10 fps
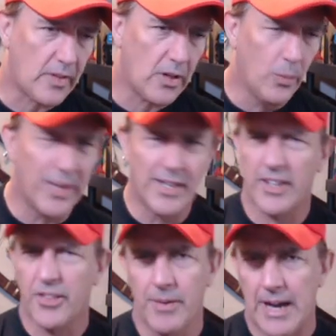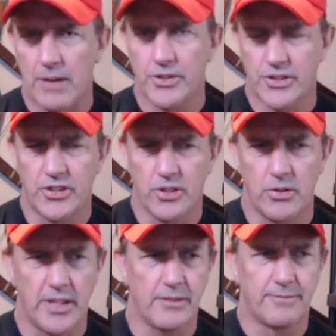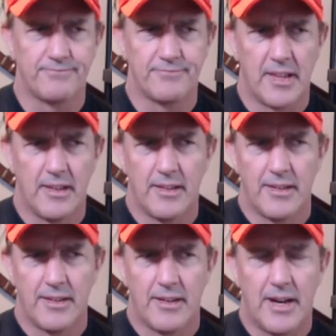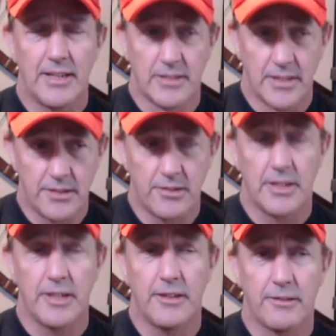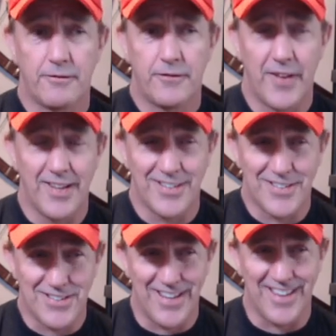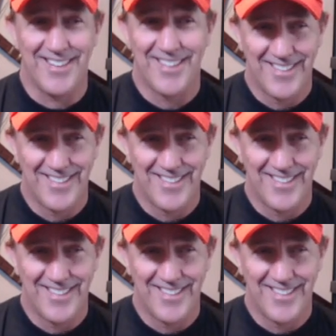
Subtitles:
We had like 3 hours to do it. I literally finished it